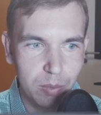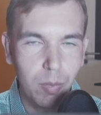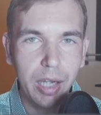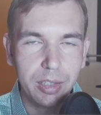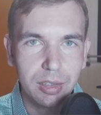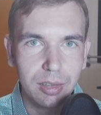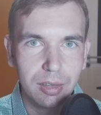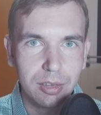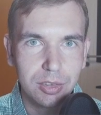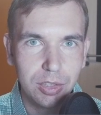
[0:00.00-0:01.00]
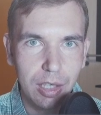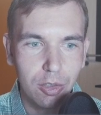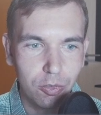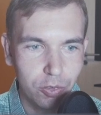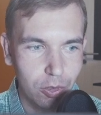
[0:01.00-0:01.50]
my share
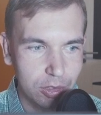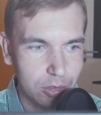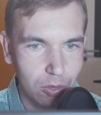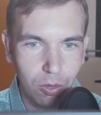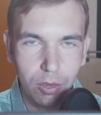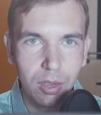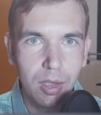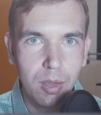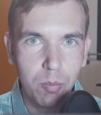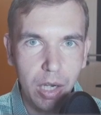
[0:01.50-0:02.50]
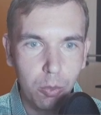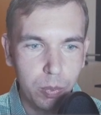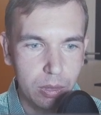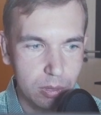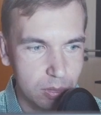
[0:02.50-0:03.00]
of knowledge, or my
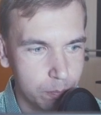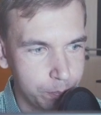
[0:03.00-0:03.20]
opinions.